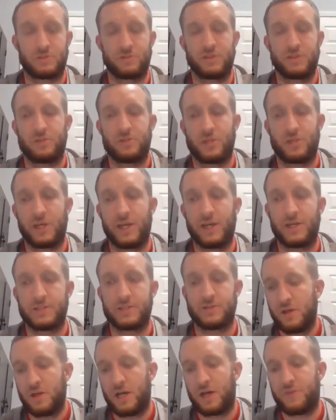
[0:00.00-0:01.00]
agree to that.
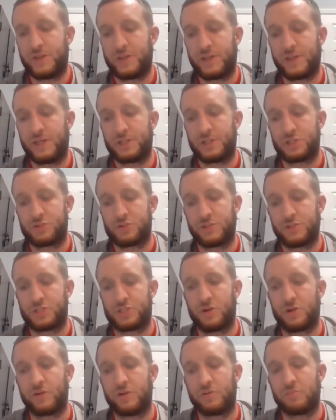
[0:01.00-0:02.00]
I think the industry is
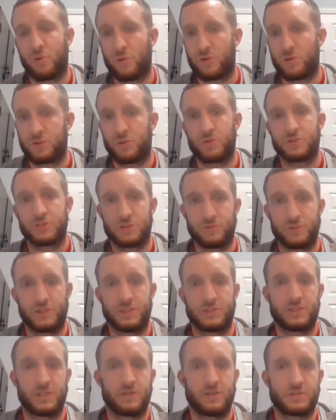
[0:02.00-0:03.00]
turning more towards the
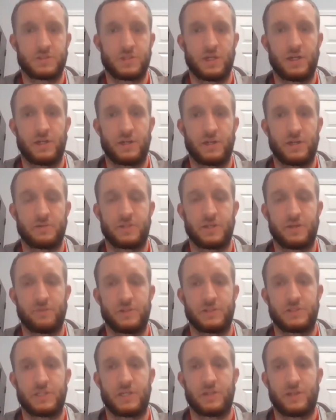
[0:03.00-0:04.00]
resale side. I would
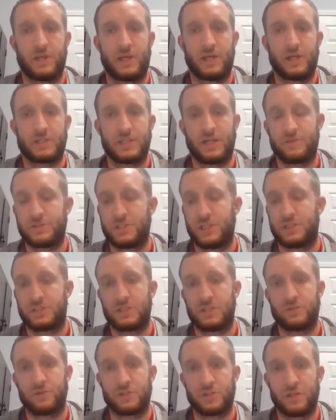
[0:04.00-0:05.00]
definitely say that because I've seen
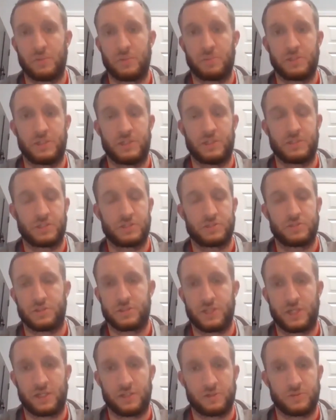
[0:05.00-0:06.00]
several companies just in the
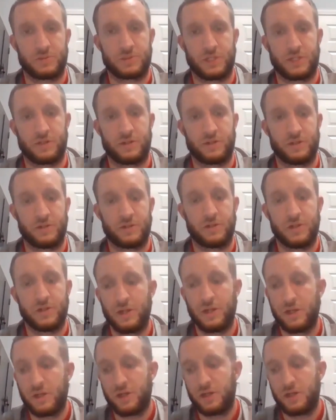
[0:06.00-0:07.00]
St. Louis area.
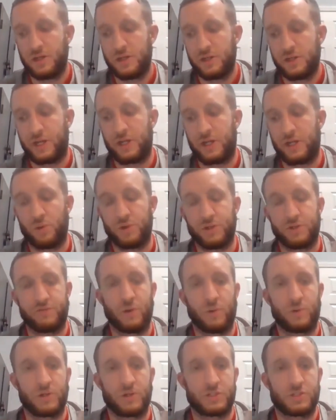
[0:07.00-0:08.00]
They only
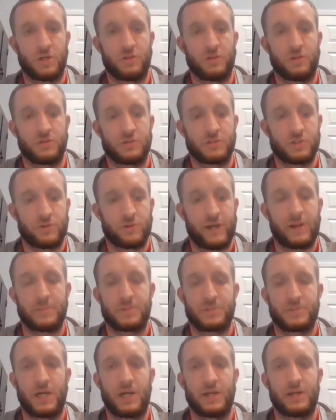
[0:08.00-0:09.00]
focused on the
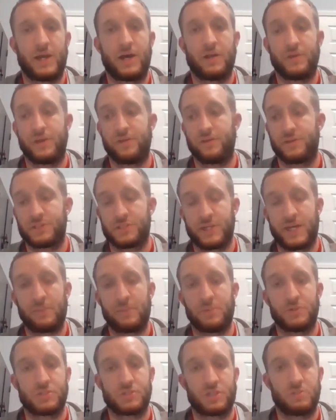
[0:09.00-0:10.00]
scrap side. Now they've
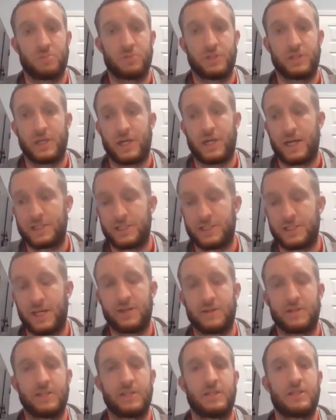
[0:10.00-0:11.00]
established complete
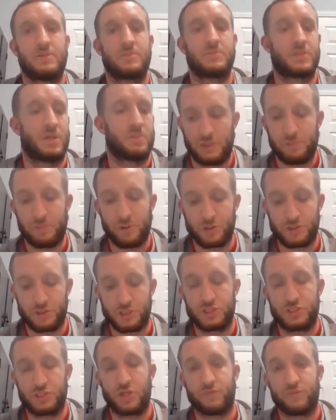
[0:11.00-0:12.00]
ITAD teams. They
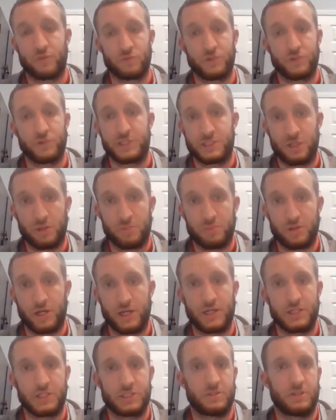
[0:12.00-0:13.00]
purchase stuff for resale
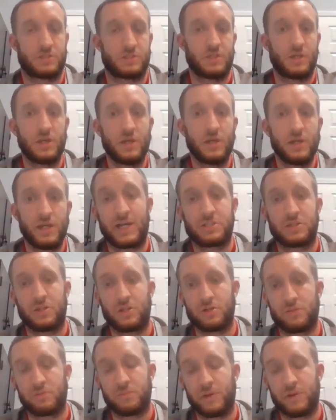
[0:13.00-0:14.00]
price because that's
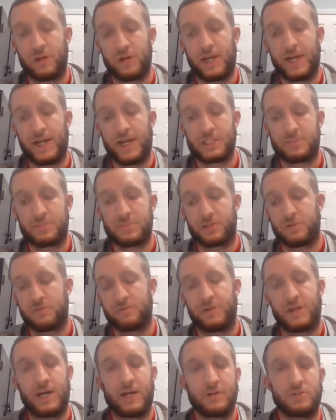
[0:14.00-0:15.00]
another aspect
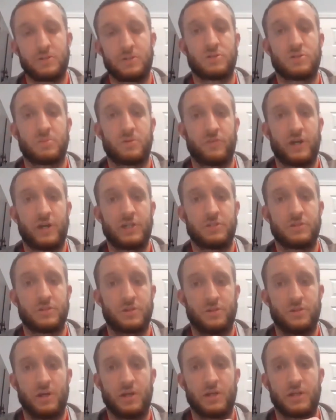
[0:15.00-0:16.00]
of value you can provide to your
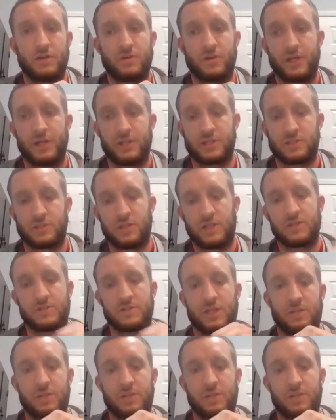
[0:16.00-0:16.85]
client, right? Because a lot of